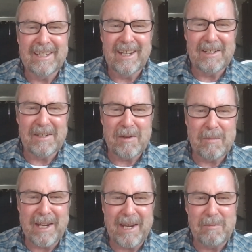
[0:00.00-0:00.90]
and
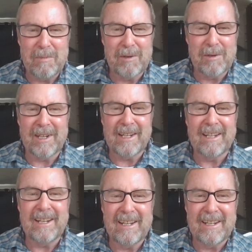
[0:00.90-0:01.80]
making music,
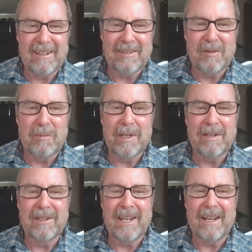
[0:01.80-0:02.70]
and then we've been
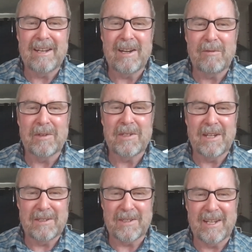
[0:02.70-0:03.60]
doing that ever
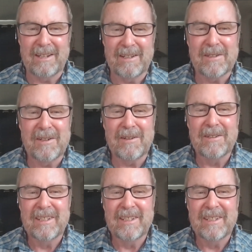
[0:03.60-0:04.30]
since then. So,